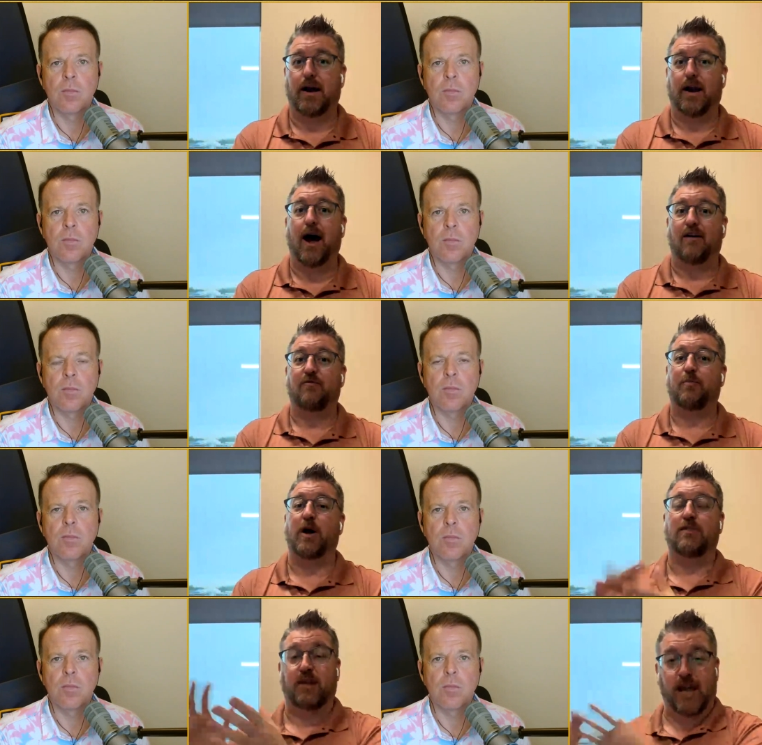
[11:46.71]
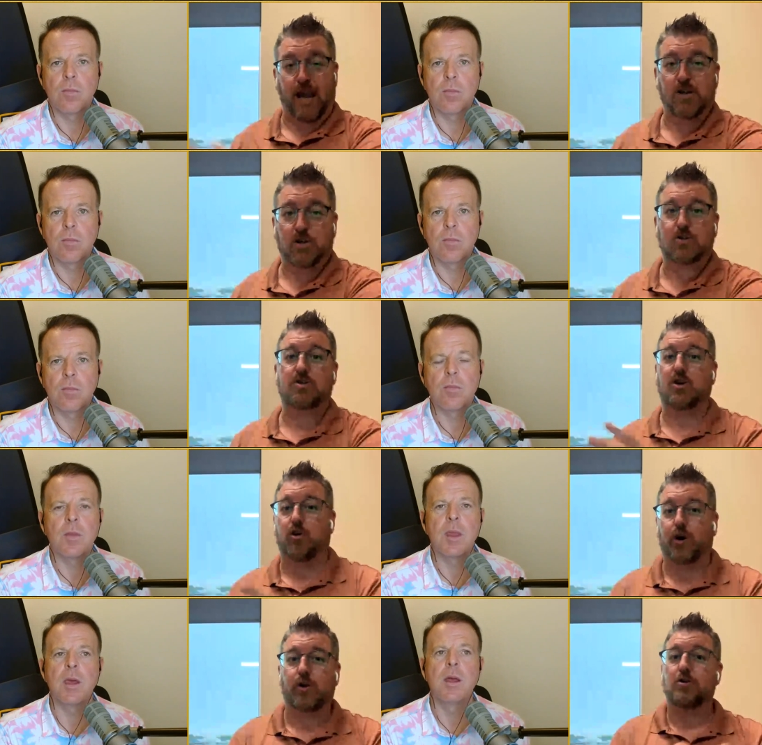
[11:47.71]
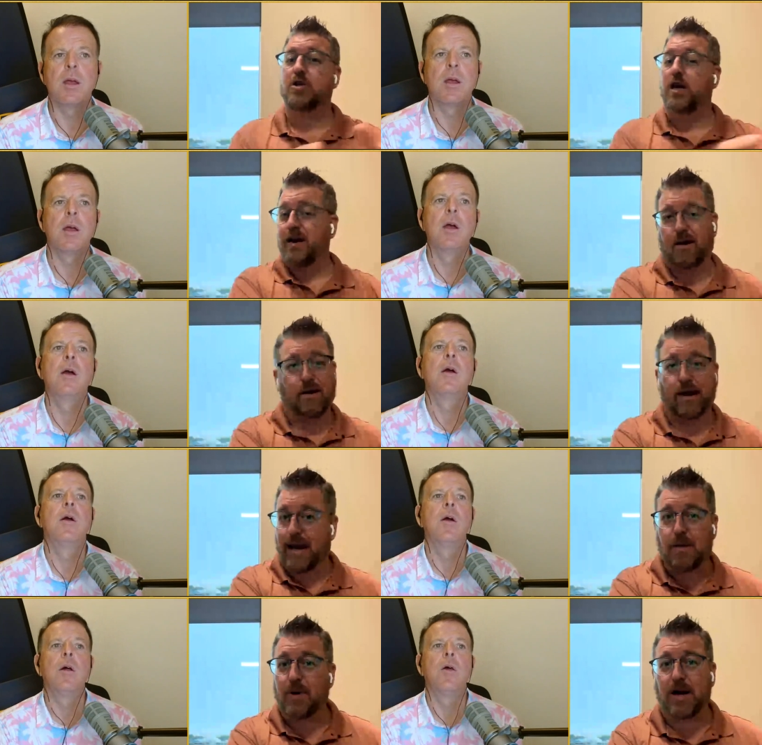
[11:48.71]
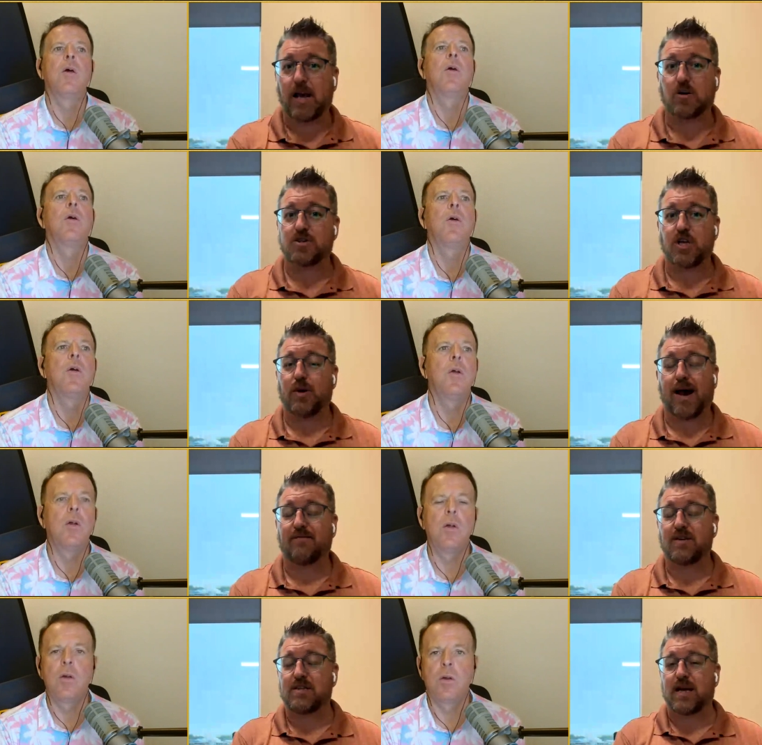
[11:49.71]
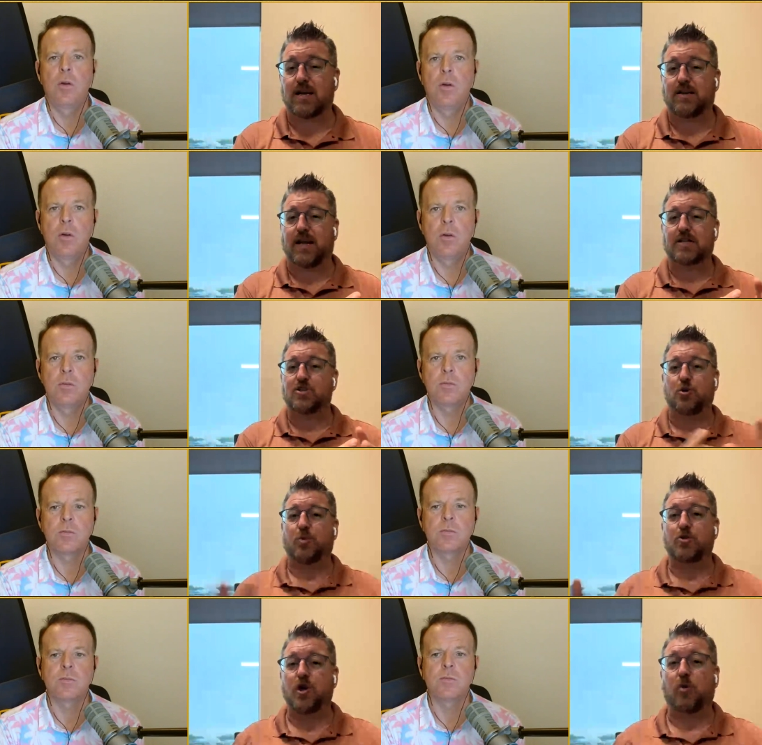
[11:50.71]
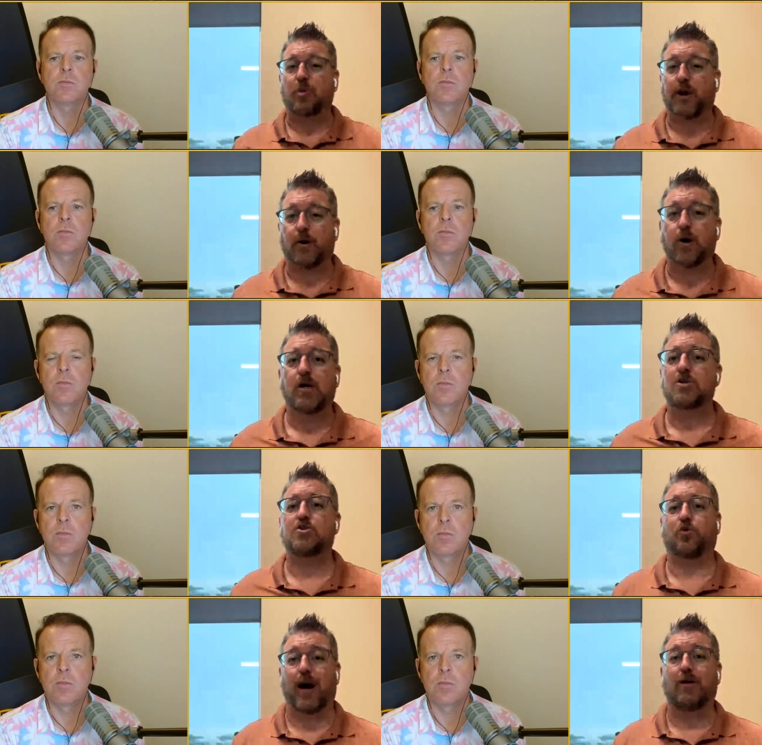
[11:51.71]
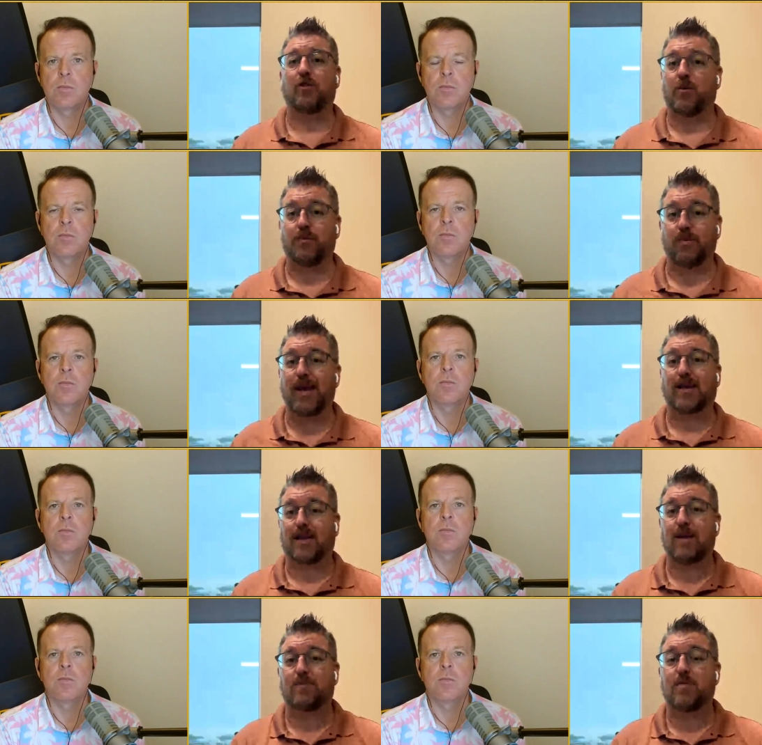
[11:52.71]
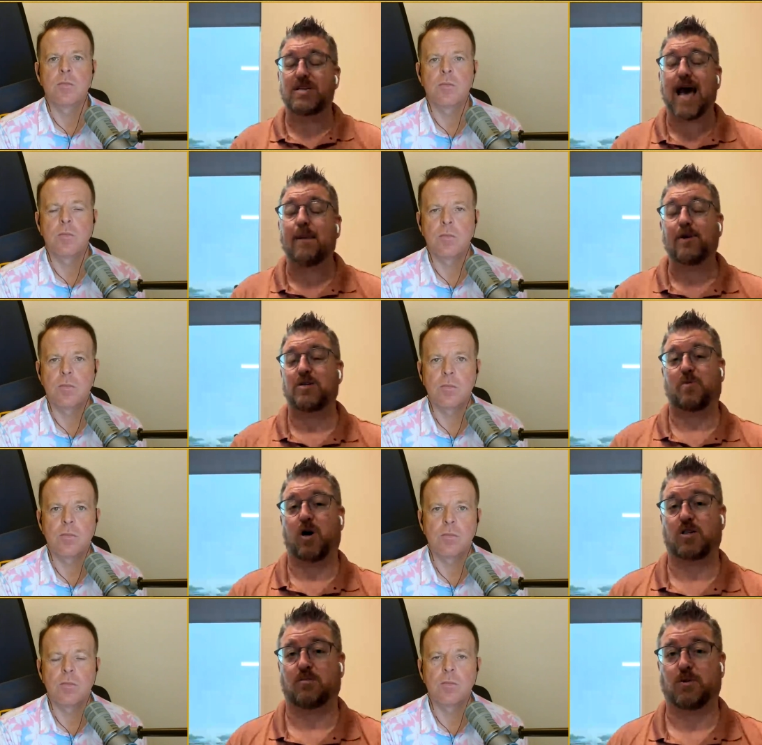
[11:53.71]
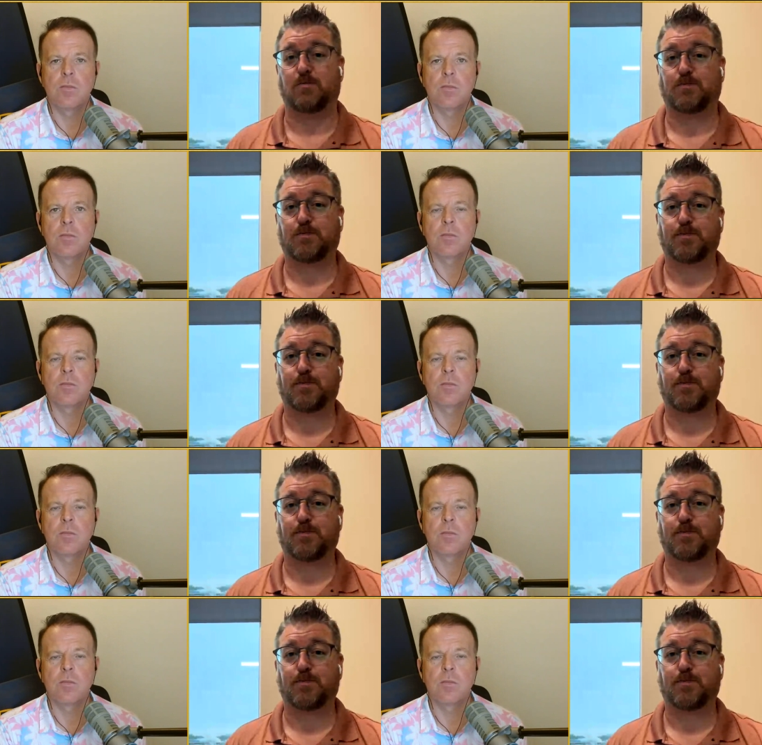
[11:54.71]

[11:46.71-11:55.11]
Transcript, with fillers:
Speaker 1: enough. But the Angels, the Oilers, anybody else that you have is that superstar player, surround them, keep them as happy as possible.